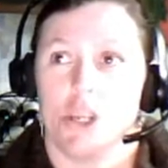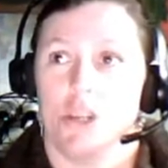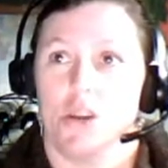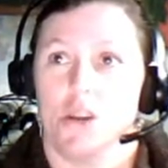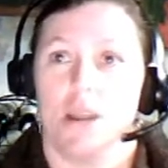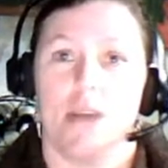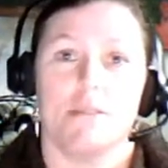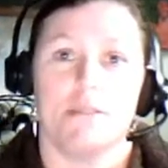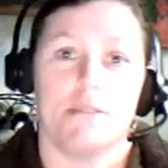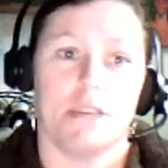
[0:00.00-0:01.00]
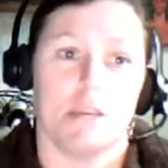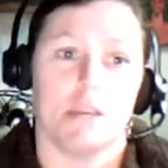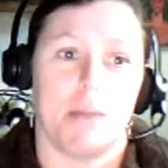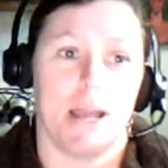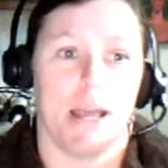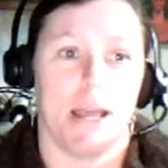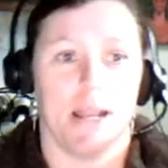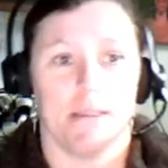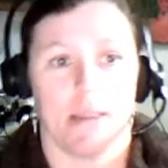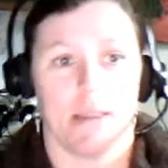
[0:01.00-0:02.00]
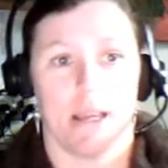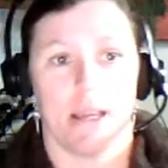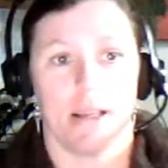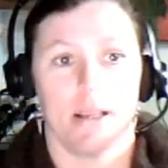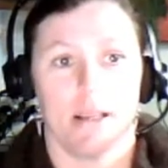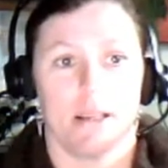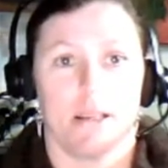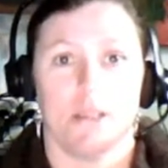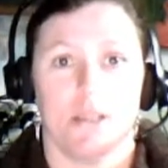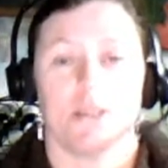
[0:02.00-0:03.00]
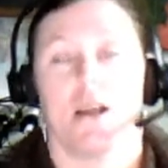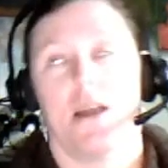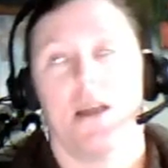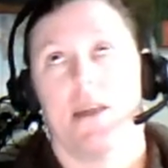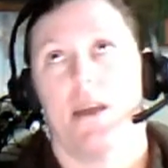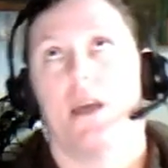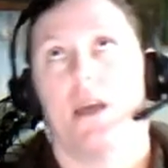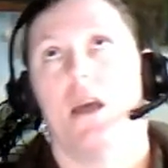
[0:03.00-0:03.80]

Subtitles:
You don't have to think about anything. You just lie there.